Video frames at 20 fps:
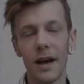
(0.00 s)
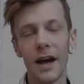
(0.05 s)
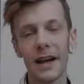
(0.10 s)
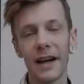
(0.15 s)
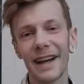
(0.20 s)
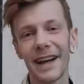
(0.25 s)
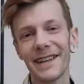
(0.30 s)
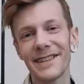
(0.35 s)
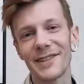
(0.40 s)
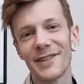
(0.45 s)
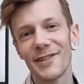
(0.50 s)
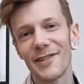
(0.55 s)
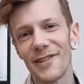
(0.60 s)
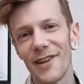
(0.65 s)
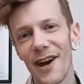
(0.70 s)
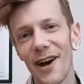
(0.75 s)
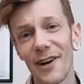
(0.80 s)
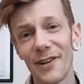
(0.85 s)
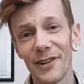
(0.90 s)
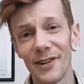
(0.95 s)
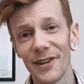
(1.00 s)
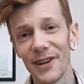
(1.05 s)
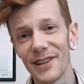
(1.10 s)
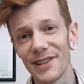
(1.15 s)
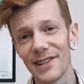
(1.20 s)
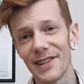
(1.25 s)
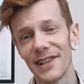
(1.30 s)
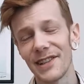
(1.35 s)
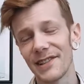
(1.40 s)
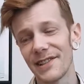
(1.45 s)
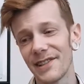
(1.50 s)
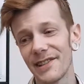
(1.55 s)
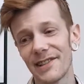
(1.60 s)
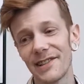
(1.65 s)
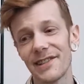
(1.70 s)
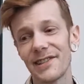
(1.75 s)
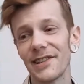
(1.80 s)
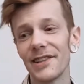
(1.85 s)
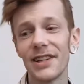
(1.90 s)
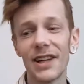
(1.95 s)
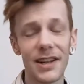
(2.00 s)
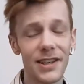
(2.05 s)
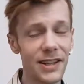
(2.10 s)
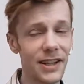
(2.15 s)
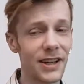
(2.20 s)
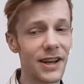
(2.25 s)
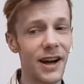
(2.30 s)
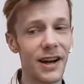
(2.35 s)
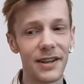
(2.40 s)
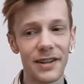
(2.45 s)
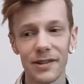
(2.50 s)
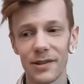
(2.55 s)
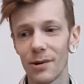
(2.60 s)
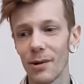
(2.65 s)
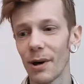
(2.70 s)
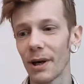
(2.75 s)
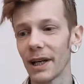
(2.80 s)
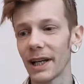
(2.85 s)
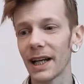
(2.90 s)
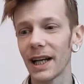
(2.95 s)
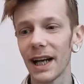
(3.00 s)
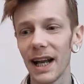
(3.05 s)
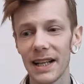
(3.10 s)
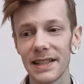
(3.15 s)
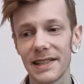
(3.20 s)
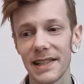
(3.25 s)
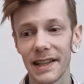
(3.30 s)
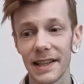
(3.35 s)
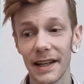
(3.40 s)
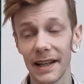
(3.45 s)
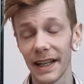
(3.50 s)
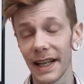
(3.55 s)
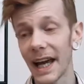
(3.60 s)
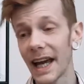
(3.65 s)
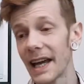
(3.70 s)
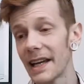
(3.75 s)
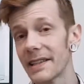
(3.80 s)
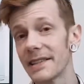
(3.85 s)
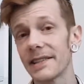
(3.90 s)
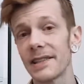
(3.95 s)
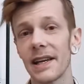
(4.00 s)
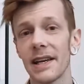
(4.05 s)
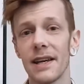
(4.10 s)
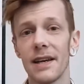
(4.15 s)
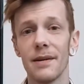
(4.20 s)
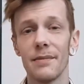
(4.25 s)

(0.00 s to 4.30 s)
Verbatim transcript: Okay, so third on this list, this is another kind of quite classic, I guess,